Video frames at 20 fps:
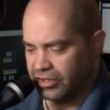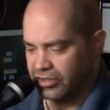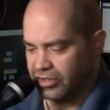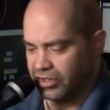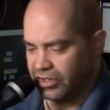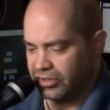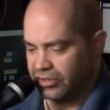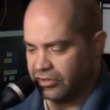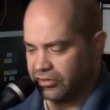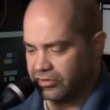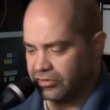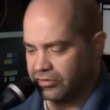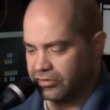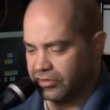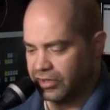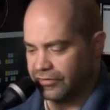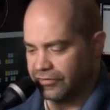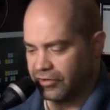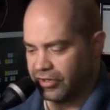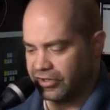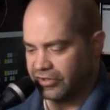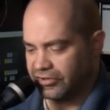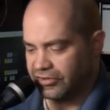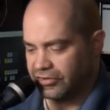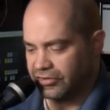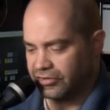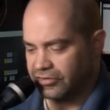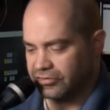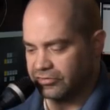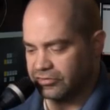And then Never
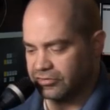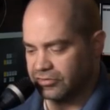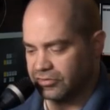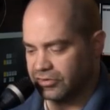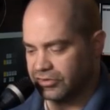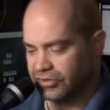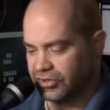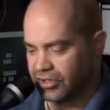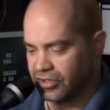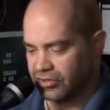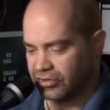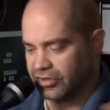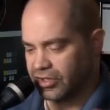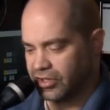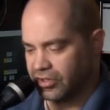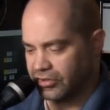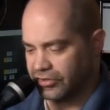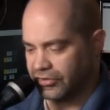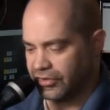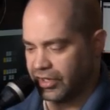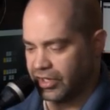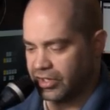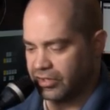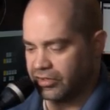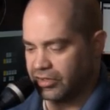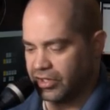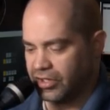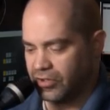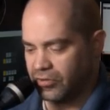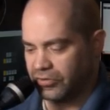Ends Doug there
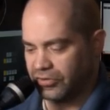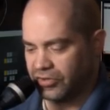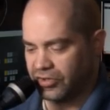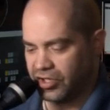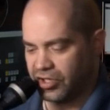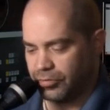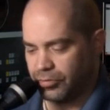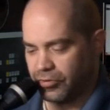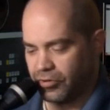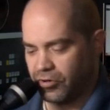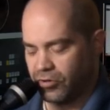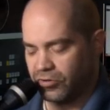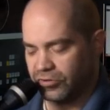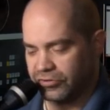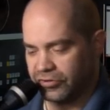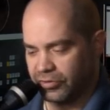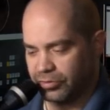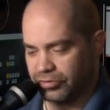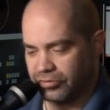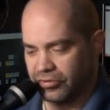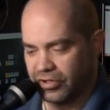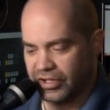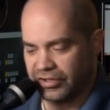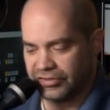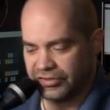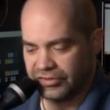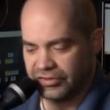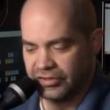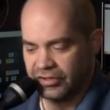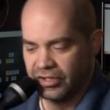saying that he owns the Ki Pro Ultra
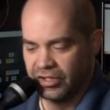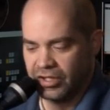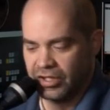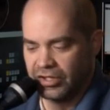Plus.